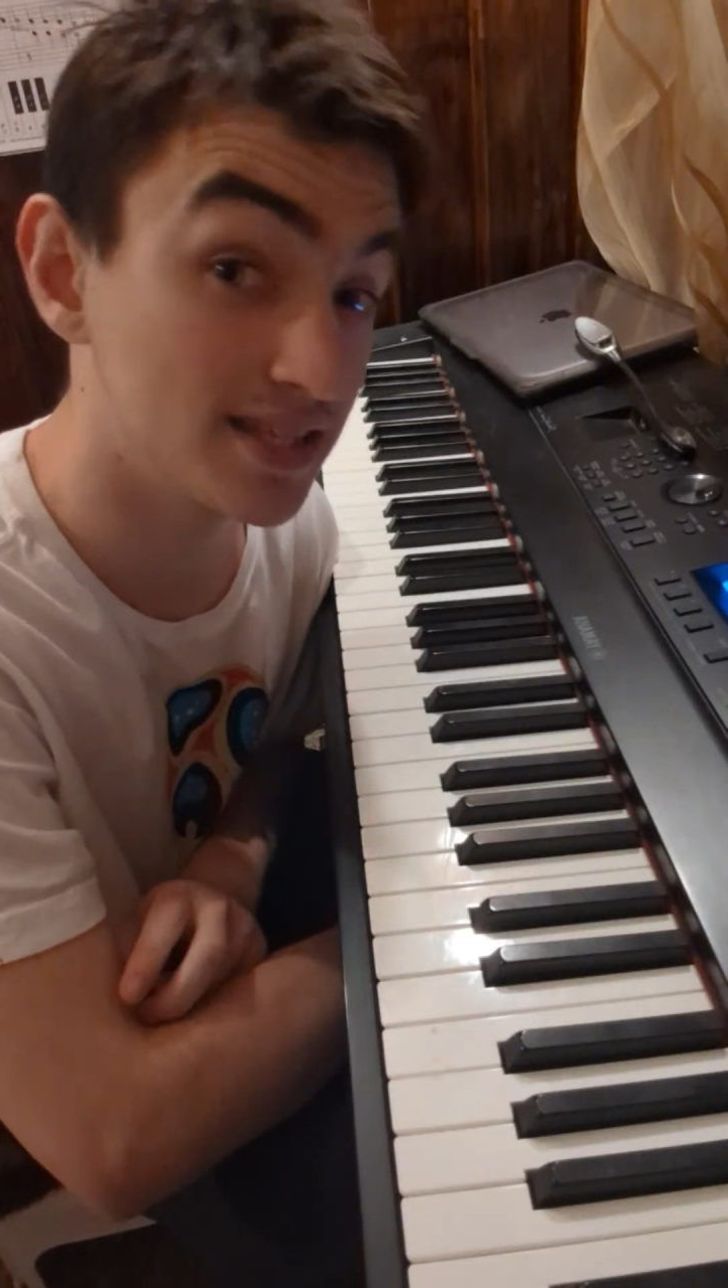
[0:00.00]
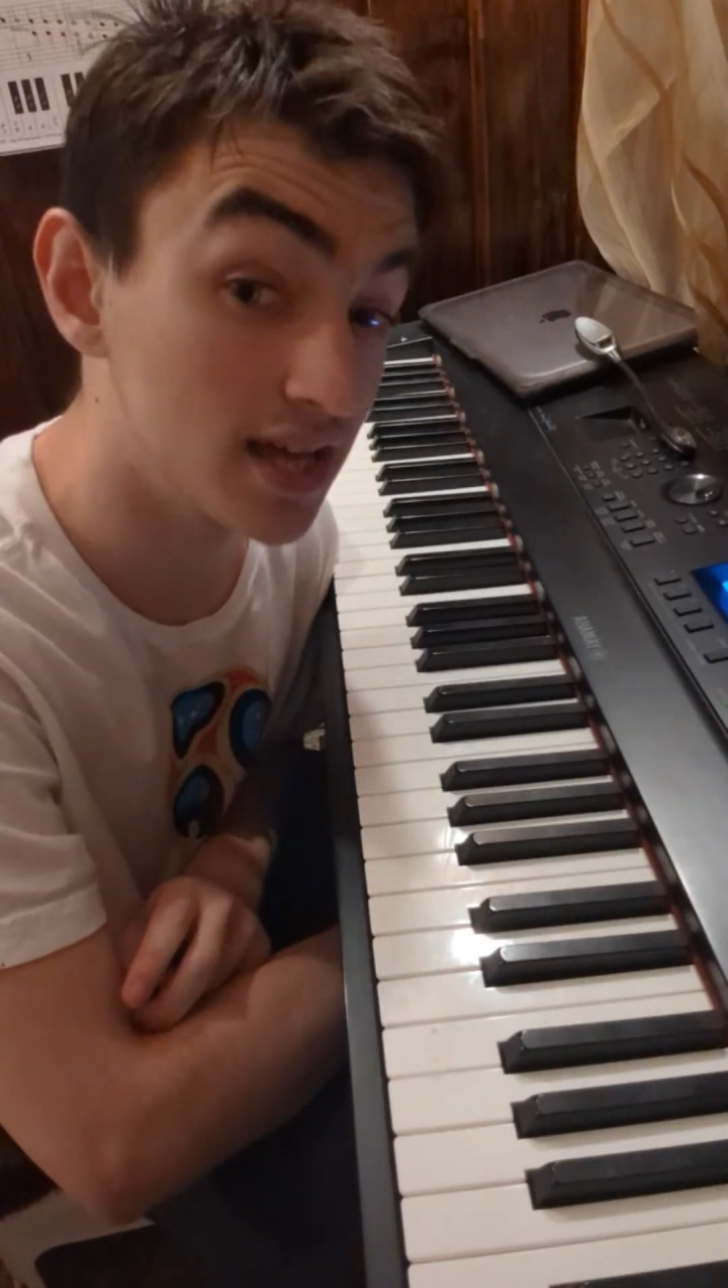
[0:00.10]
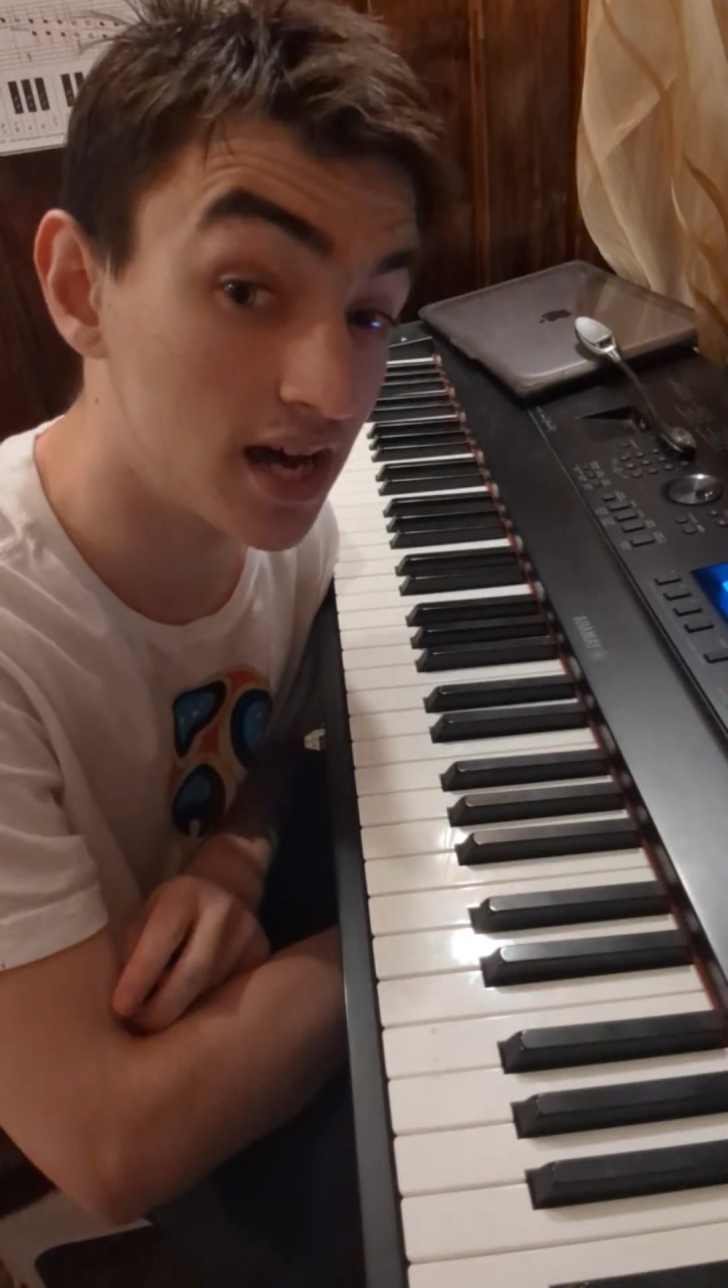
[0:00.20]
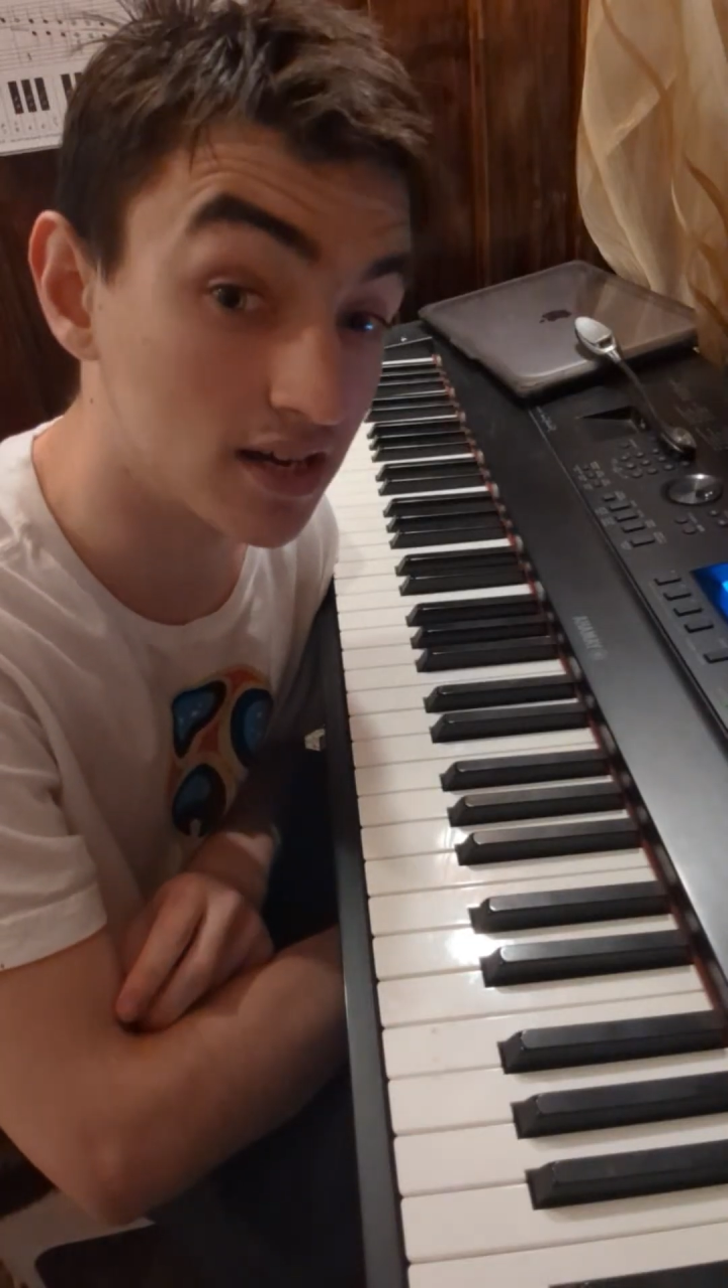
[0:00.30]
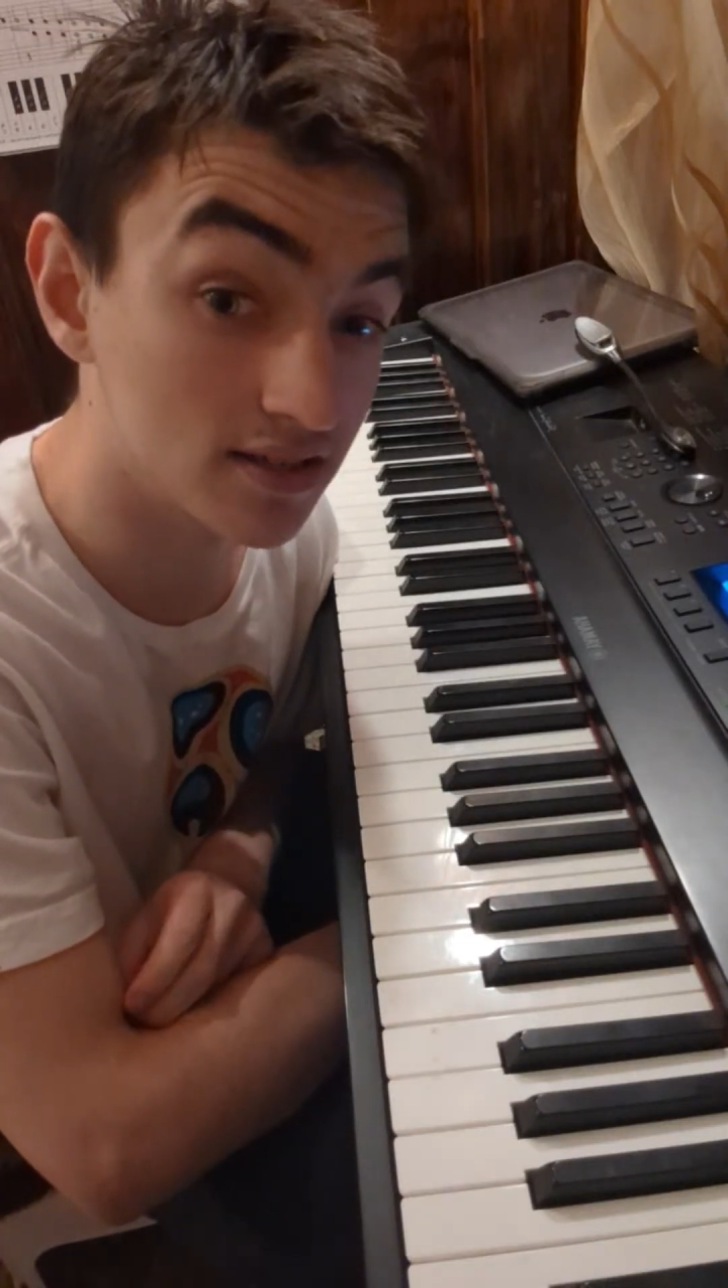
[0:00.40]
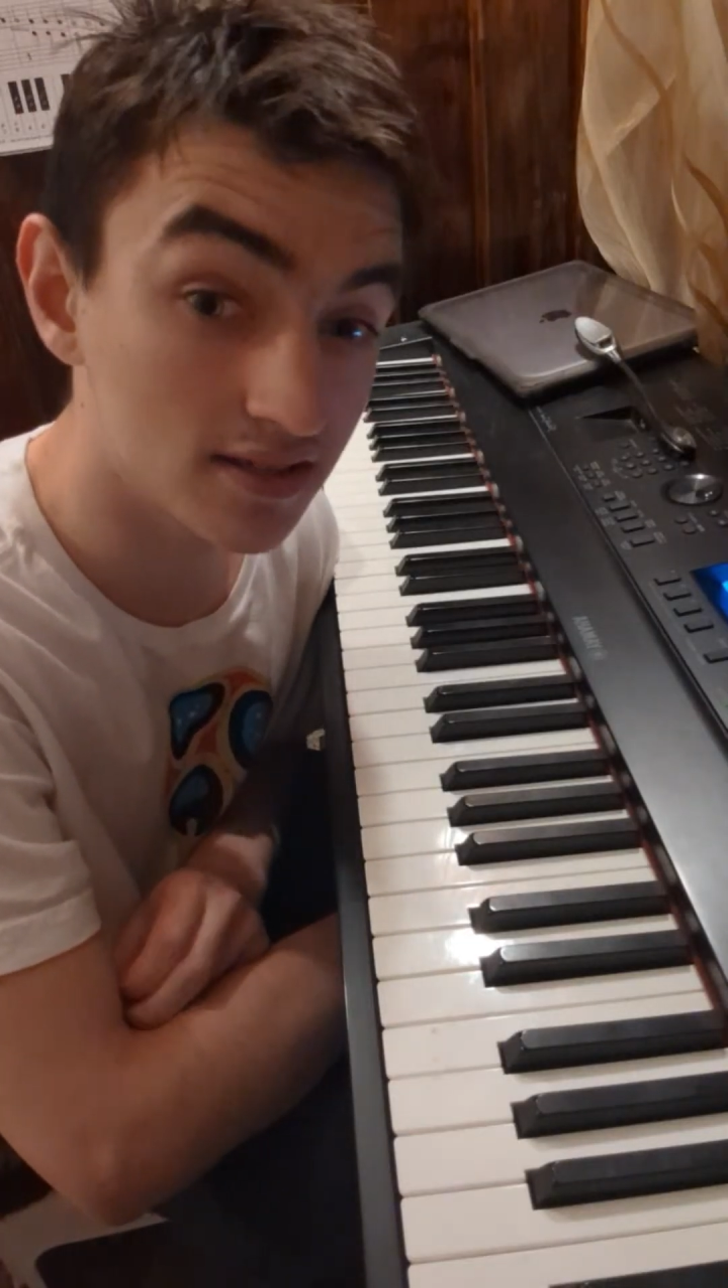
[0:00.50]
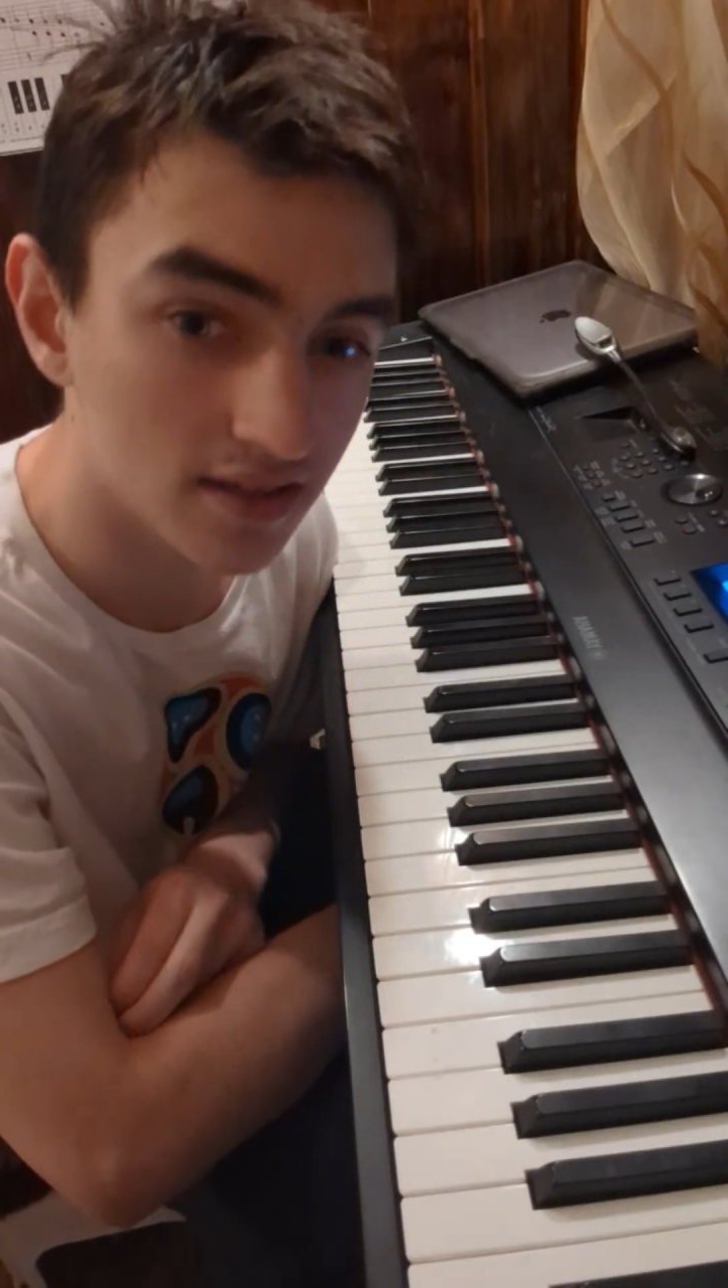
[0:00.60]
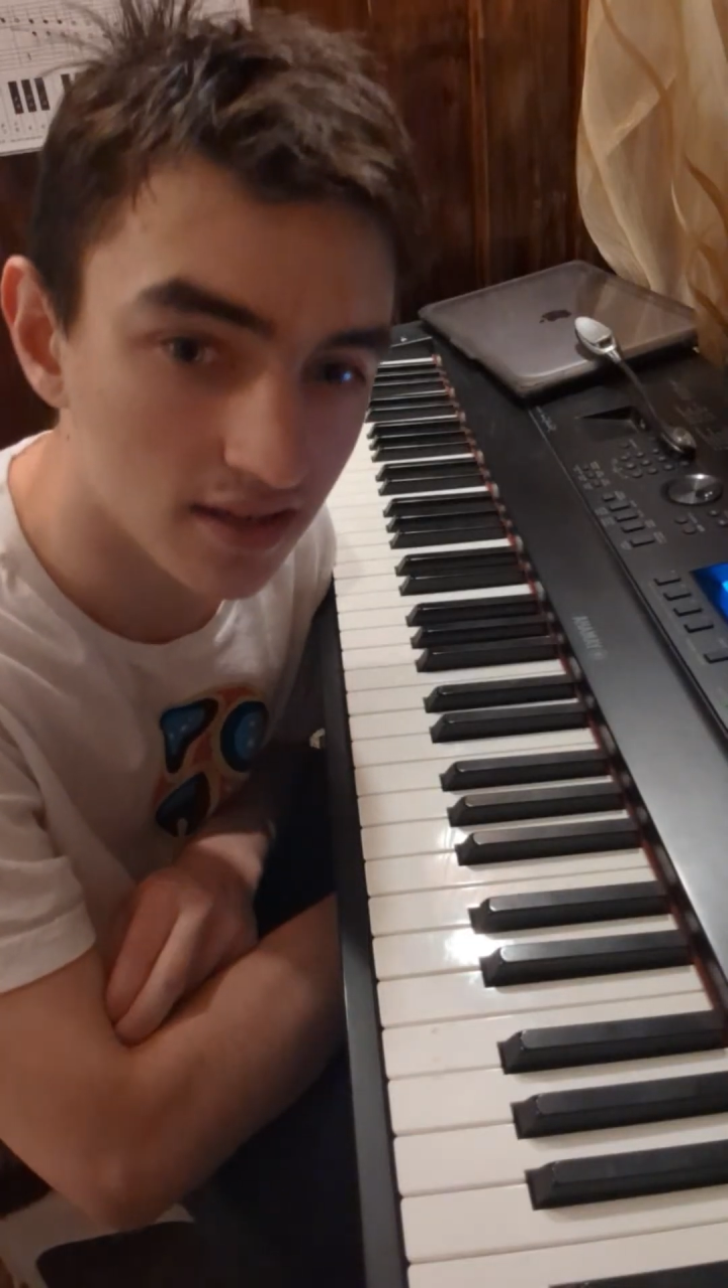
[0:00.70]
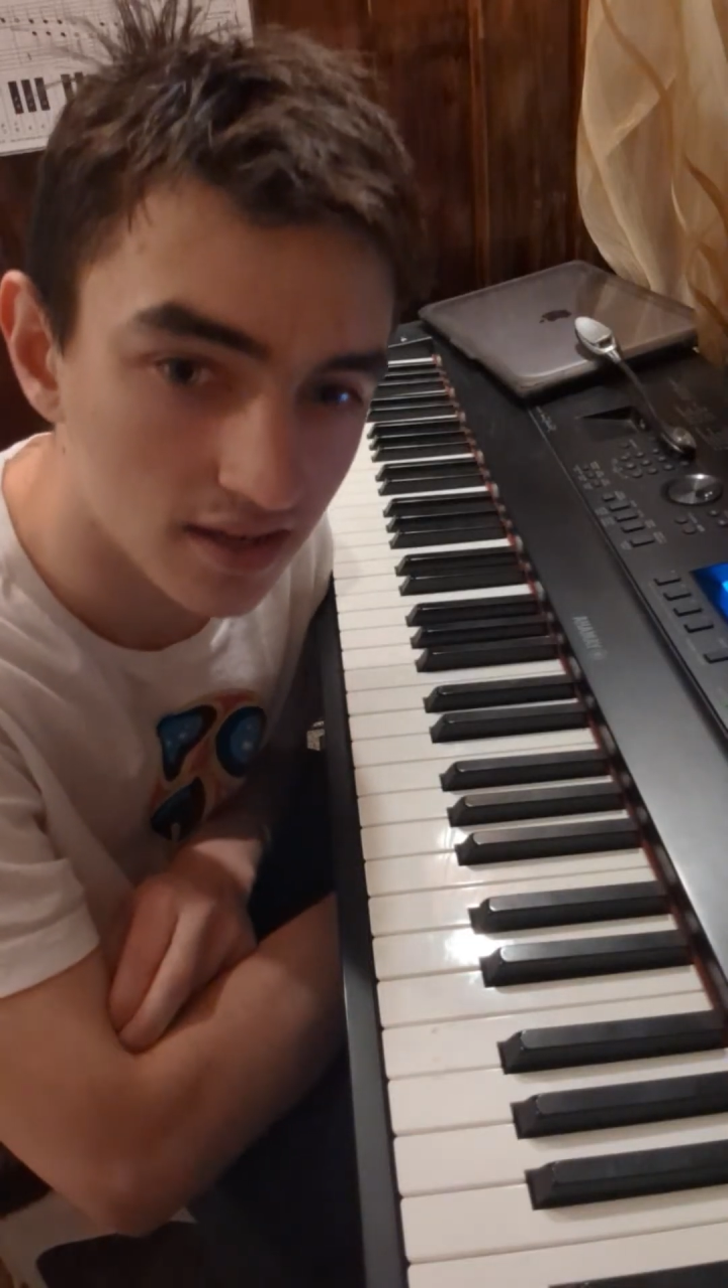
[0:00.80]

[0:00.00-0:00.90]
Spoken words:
sucks.